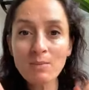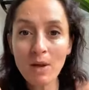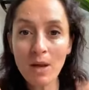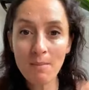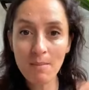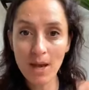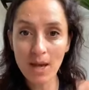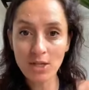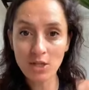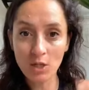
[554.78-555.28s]
my
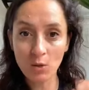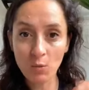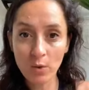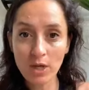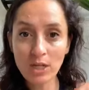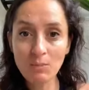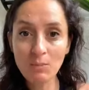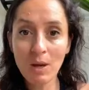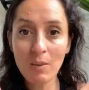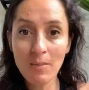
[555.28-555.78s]
magic?
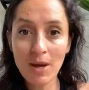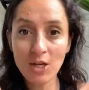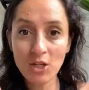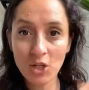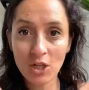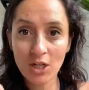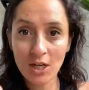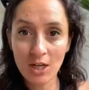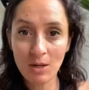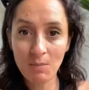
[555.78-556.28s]
Where does my
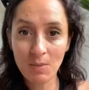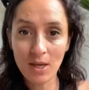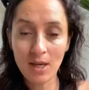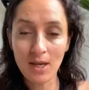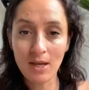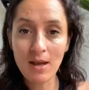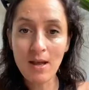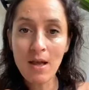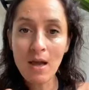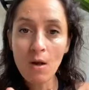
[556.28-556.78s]
magic need to
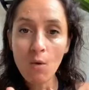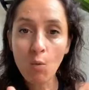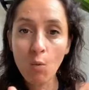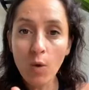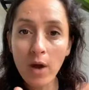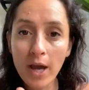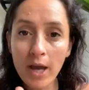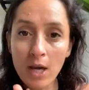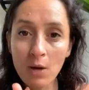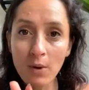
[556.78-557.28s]
be?
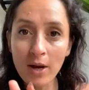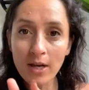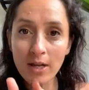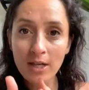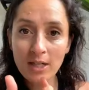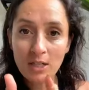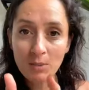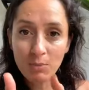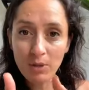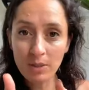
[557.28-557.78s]
Where do I
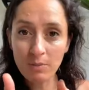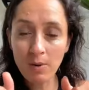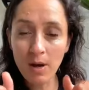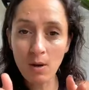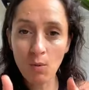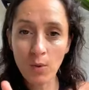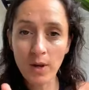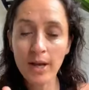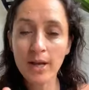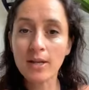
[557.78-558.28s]
need to bring
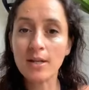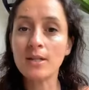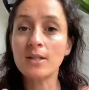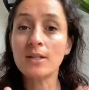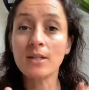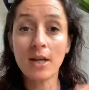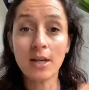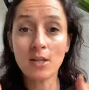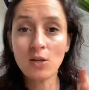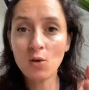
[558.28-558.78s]
my
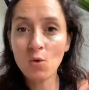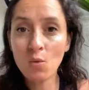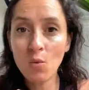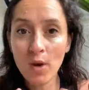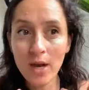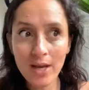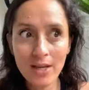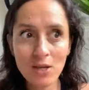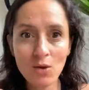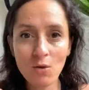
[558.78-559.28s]
awareness? And
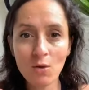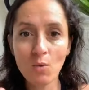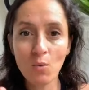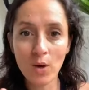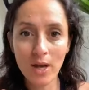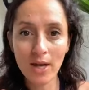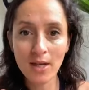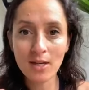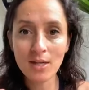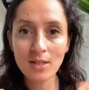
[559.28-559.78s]
your
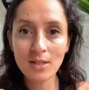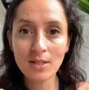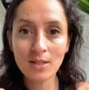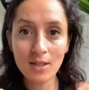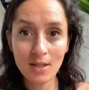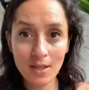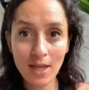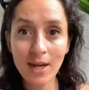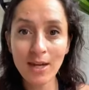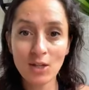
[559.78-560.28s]

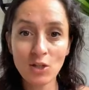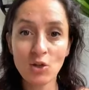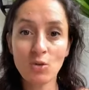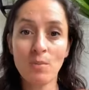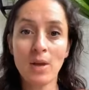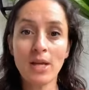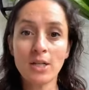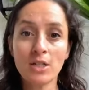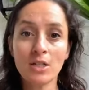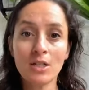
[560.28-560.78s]
awareness, that is your
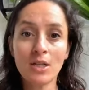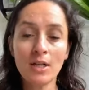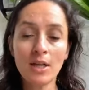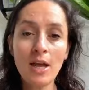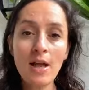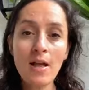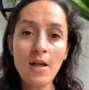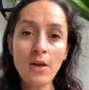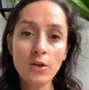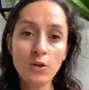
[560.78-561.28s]
magic.
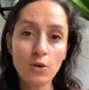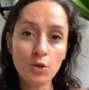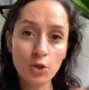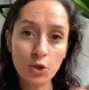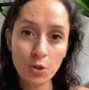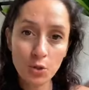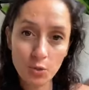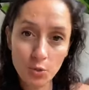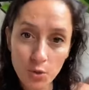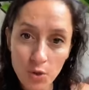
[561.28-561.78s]
Your
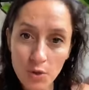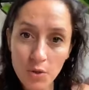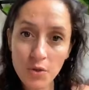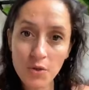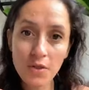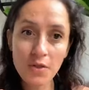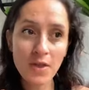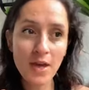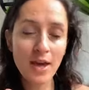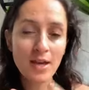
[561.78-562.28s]

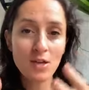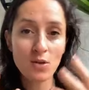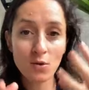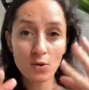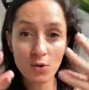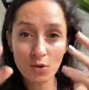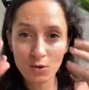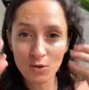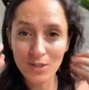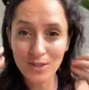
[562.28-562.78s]
truth, that
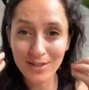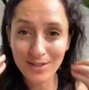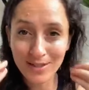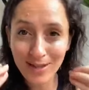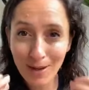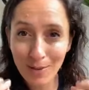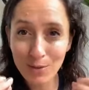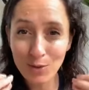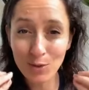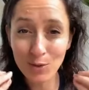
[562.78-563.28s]
your
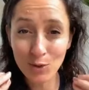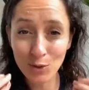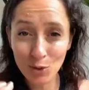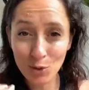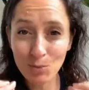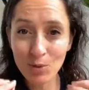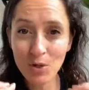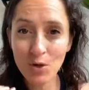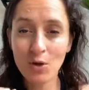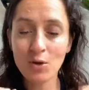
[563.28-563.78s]

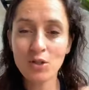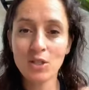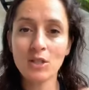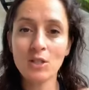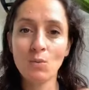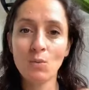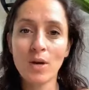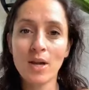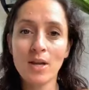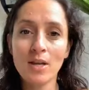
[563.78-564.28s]
super
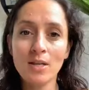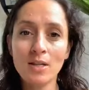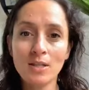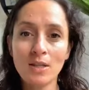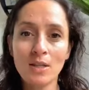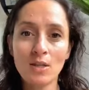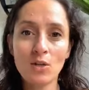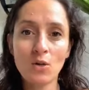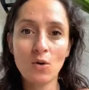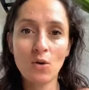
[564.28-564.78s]
conscious
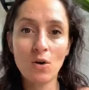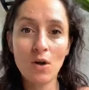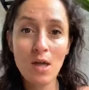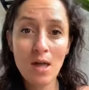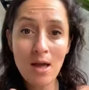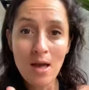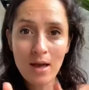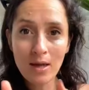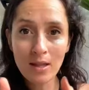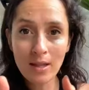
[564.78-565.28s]
awareness, and your
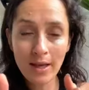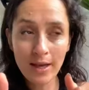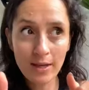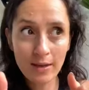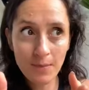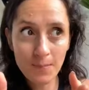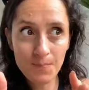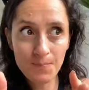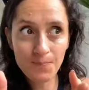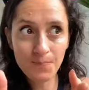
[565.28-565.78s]

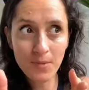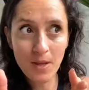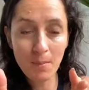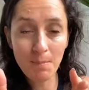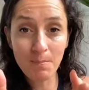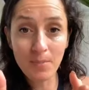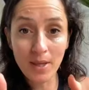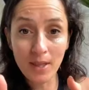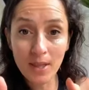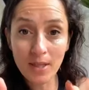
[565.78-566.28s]
like
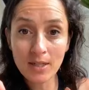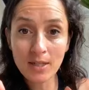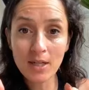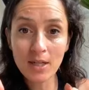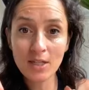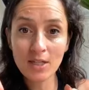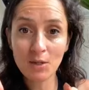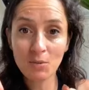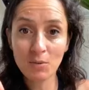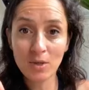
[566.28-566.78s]

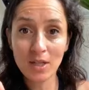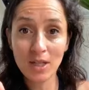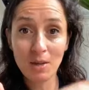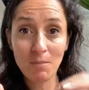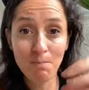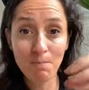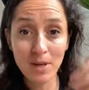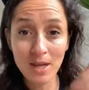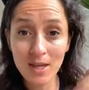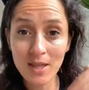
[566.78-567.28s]
ability to really
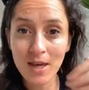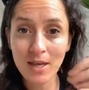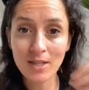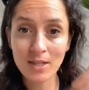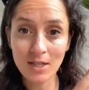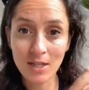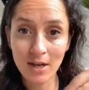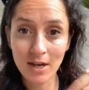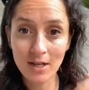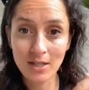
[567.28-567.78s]
be that
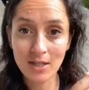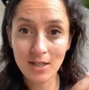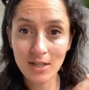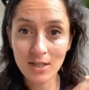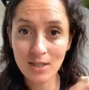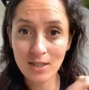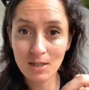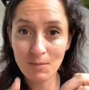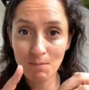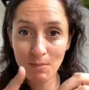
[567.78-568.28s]

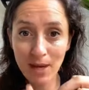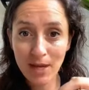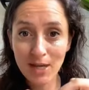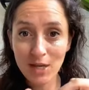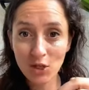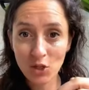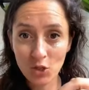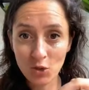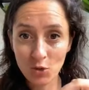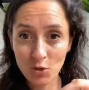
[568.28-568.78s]
scientist, and
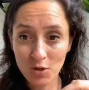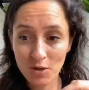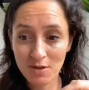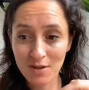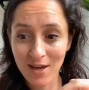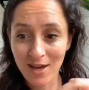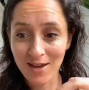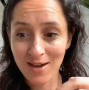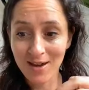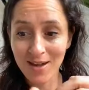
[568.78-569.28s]
making sure
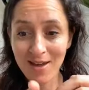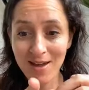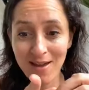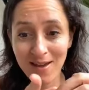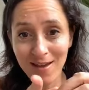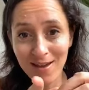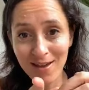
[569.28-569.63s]
that